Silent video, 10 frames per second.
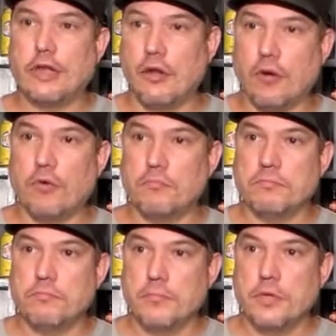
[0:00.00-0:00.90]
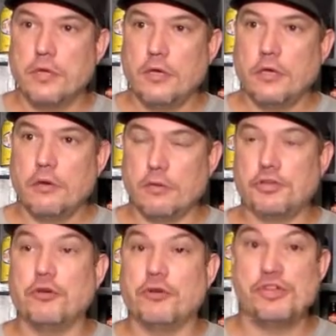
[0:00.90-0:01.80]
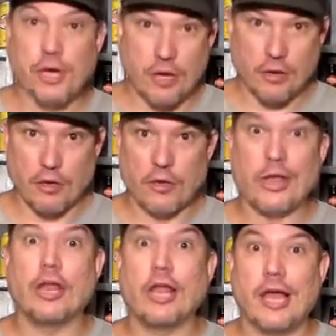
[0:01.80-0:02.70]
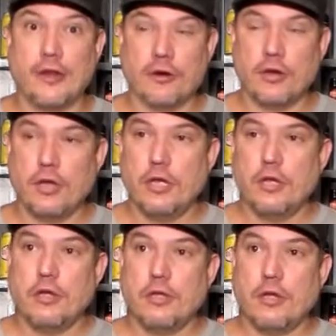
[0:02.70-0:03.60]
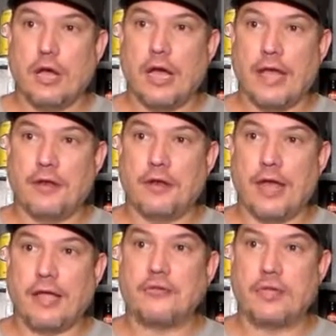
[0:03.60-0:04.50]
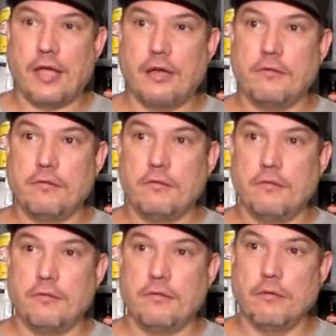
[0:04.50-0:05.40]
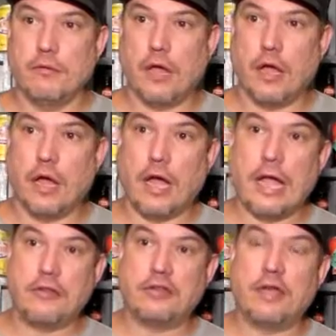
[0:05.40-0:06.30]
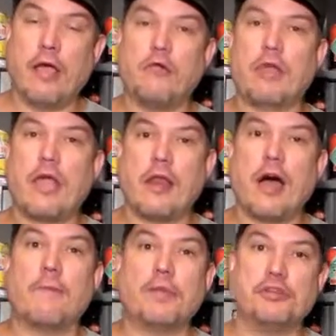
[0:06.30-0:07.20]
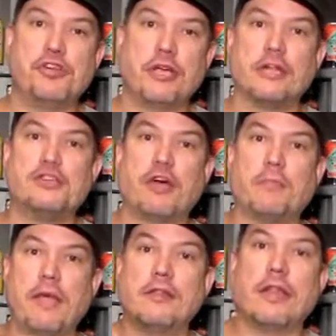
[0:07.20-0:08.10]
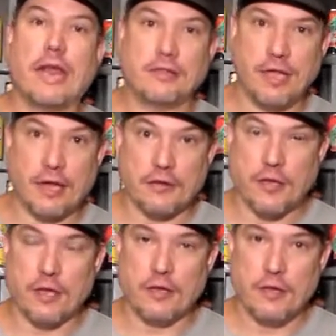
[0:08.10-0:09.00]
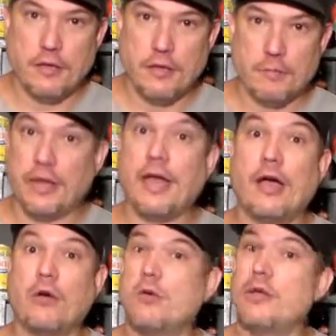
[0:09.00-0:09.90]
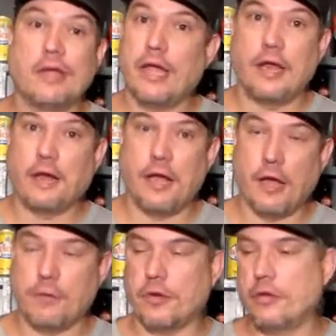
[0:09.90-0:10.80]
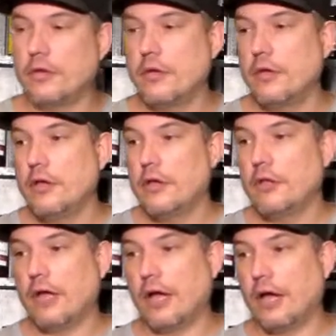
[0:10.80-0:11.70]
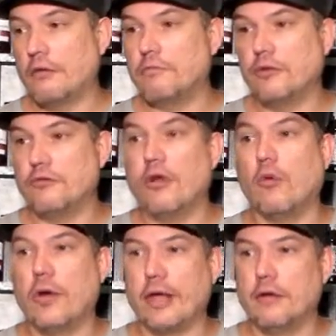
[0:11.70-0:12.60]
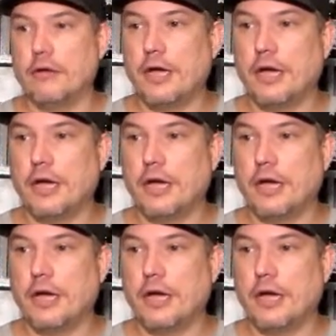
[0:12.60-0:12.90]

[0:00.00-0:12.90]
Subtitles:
get home, when she was younger and lighter, I had an S10. I had the tailgate up and she can jump into that dang thing. But now, that ain't happening. There's no way.